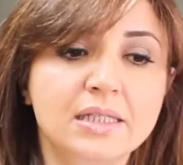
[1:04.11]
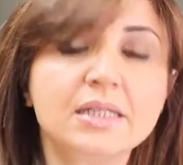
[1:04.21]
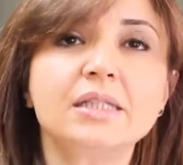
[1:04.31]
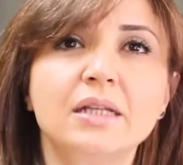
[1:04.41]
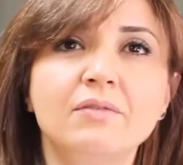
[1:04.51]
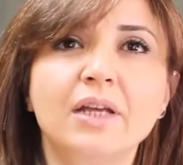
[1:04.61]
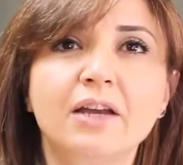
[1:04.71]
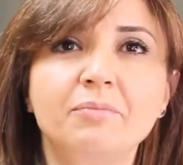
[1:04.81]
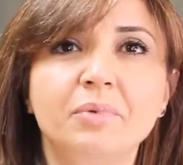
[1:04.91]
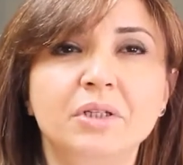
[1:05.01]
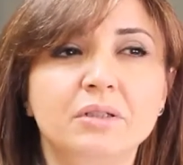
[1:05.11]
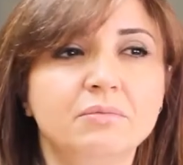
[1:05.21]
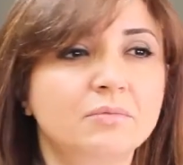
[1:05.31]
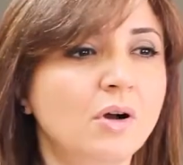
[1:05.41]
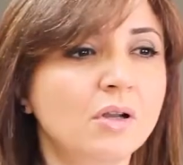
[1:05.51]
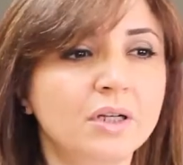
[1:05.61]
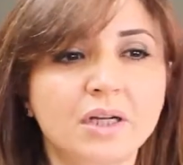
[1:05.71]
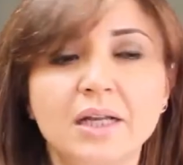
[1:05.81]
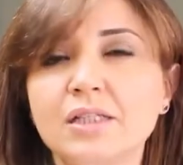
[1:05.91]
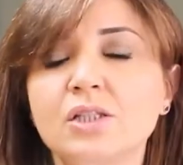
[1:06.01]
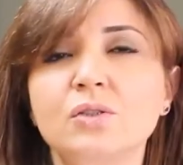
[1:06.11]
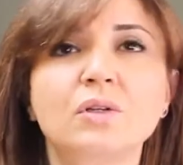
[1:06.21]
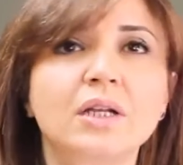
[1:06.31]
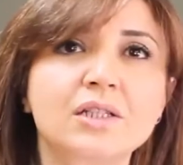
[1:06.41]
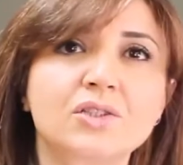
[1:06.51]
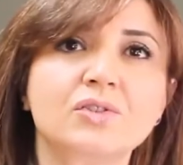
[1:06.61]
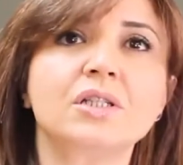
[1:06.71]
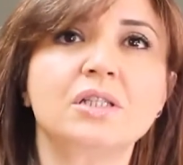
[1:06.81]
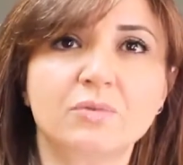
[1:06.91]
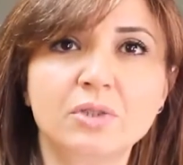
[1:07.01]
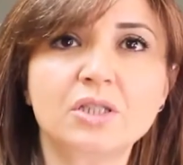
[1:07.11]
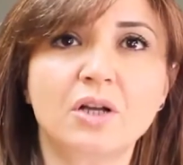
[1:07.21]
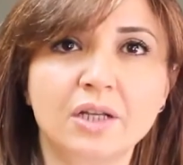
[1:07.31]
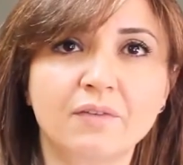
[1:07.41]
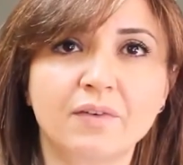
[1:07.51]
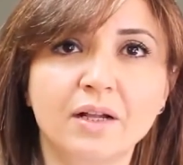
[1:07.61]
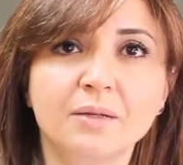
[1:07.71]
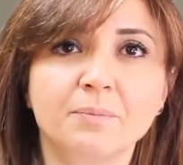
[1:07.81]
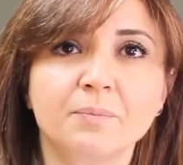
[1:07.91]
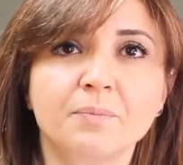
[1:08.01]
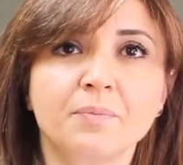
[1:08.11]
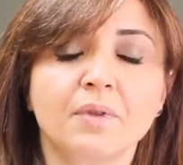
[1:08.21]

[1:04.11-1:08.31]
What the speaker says: And since then, we have been all our class 2, class 3s with sonic fill.